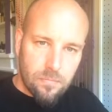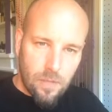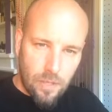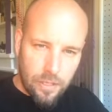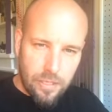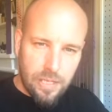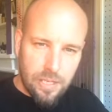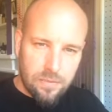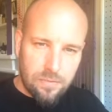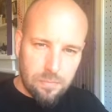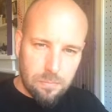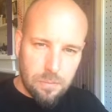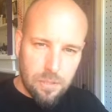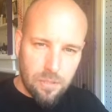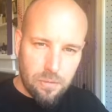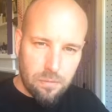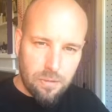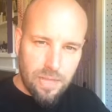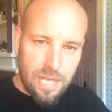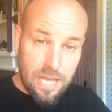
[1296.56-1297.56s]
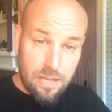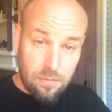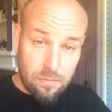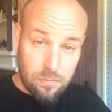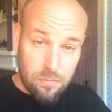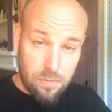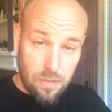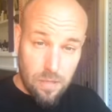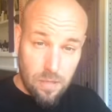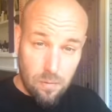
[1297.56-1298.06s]
Are you guys familiar with that?
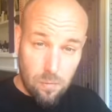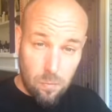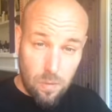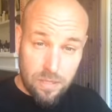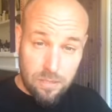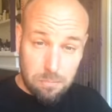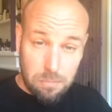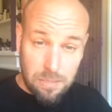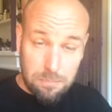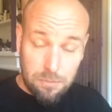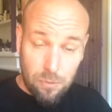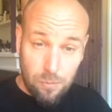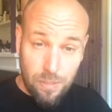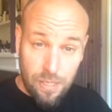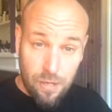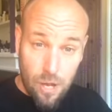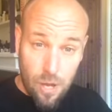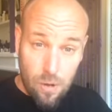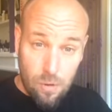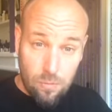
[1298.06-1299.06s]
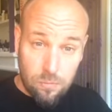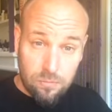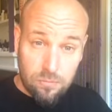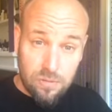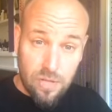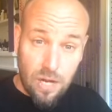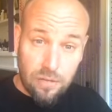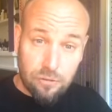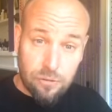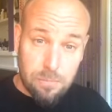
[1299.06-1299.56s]
And What the Bleep Do We Know?
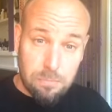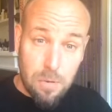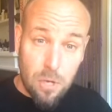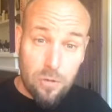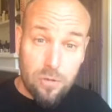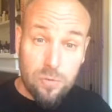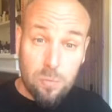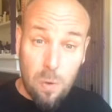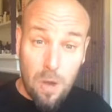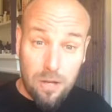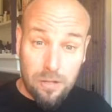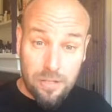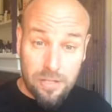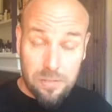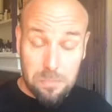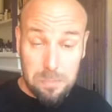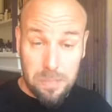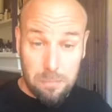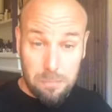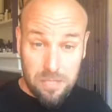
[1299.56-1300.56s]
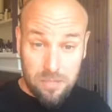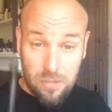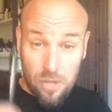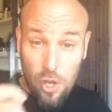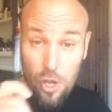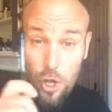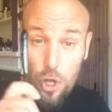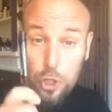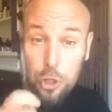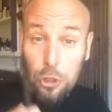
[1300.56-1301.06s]
Dr. Emoto's water experiment.
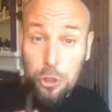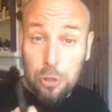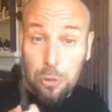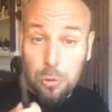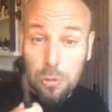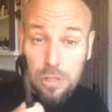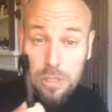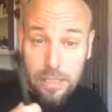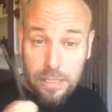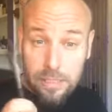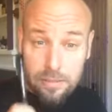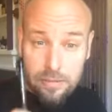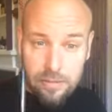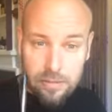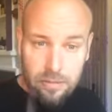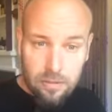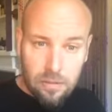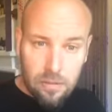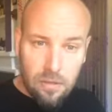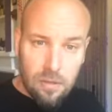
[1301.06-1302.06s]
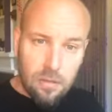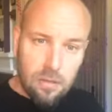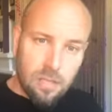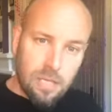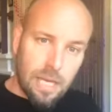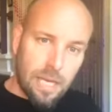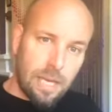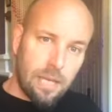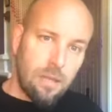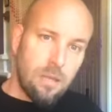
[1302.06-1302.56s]
Google it,
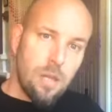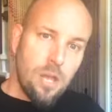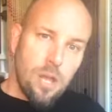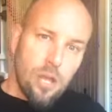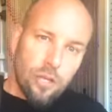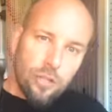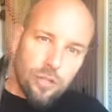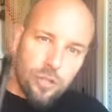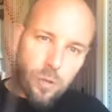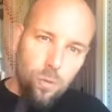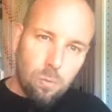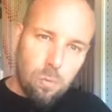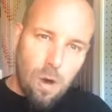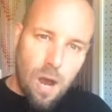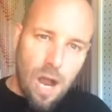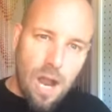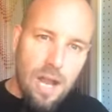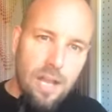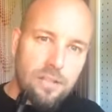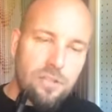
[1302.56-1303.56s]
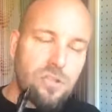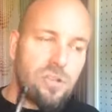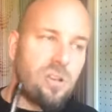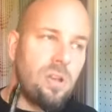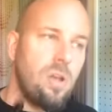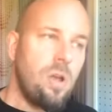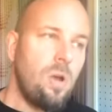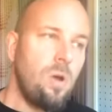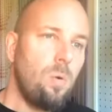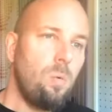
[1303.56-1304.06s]
okay? You'll watch
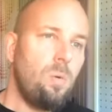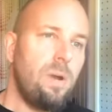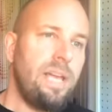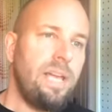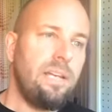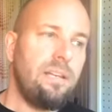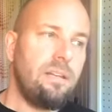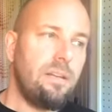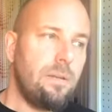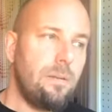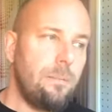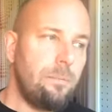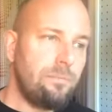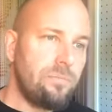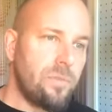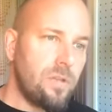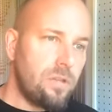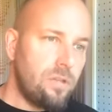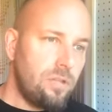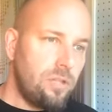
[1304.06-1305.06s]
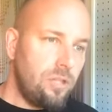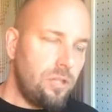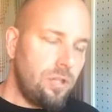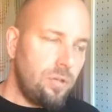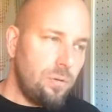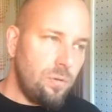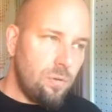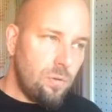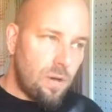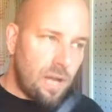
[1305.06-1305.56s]
when
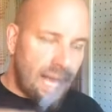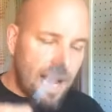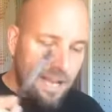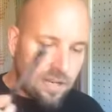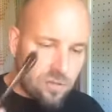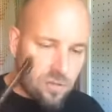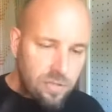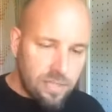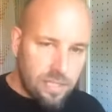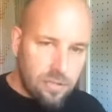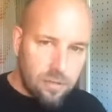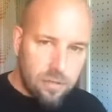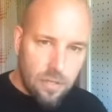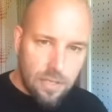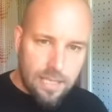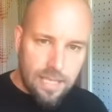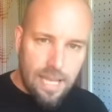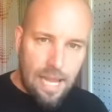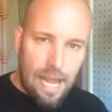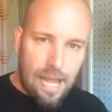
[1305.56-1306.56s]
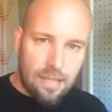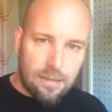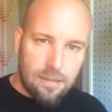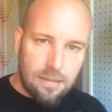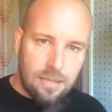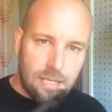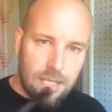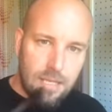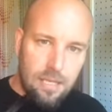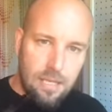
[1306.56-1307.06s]
you actually look at
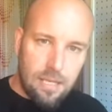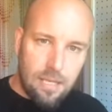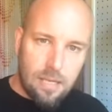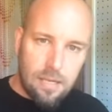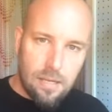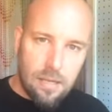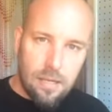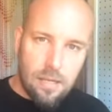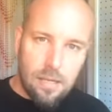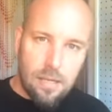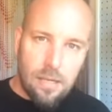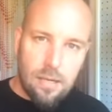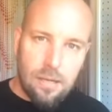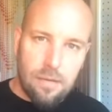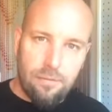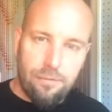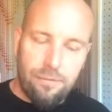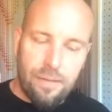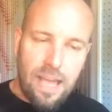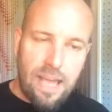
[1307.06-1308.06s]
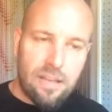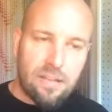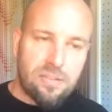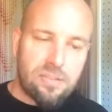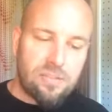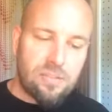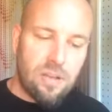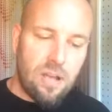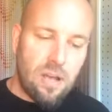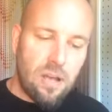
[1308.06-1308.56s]
the
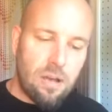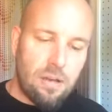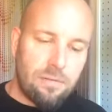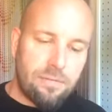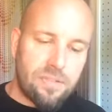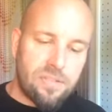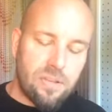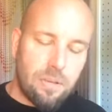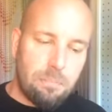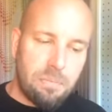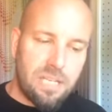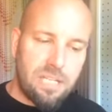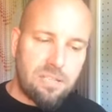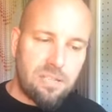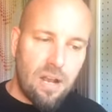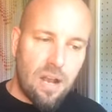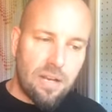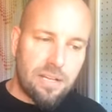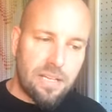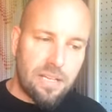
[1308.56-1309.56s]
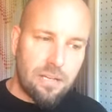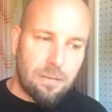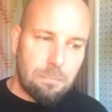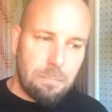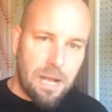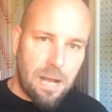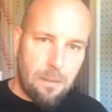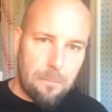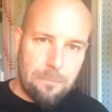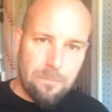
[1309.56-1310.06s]
effects of somebody talking
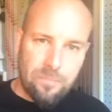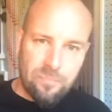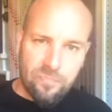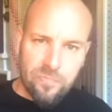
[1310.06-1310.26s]
about,